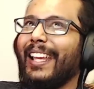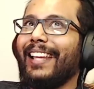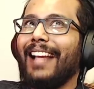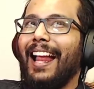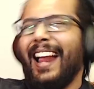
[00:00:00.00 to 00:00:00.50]

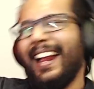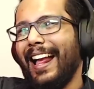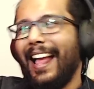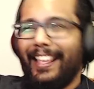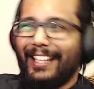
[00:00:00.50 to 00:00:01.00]
Okay,
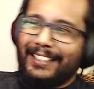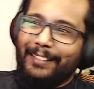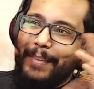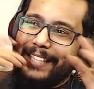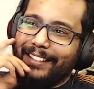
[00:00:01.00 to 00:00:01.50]
I, I guess
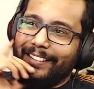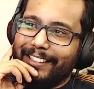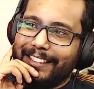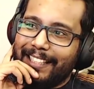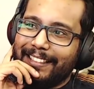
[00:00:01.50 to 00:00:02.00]
it makes a
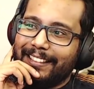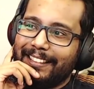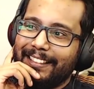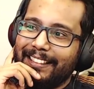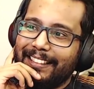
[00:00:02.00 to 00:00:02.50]
little sense.